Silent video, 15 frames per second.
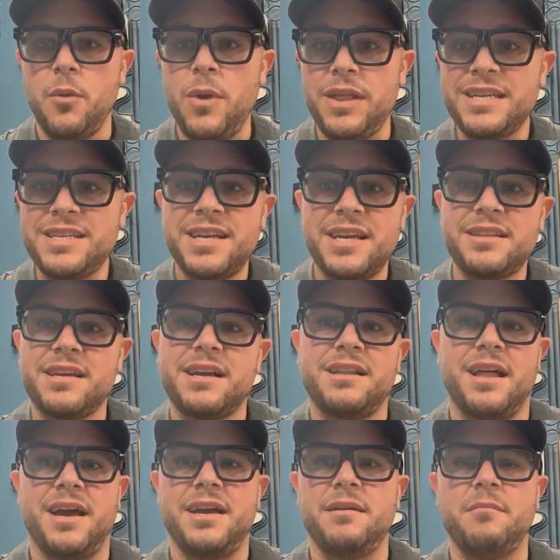And we like to get the
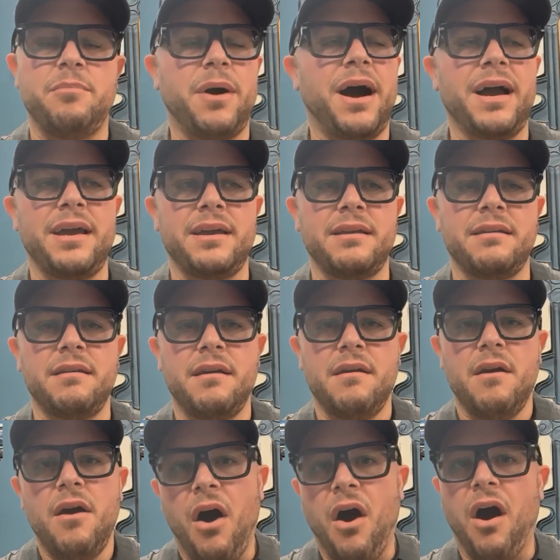client buy-in
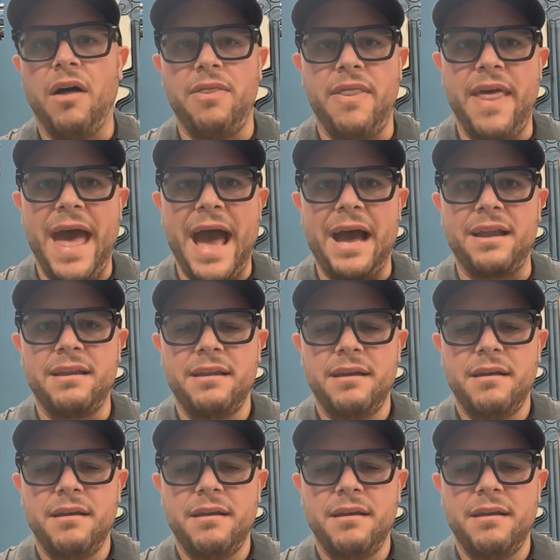on that.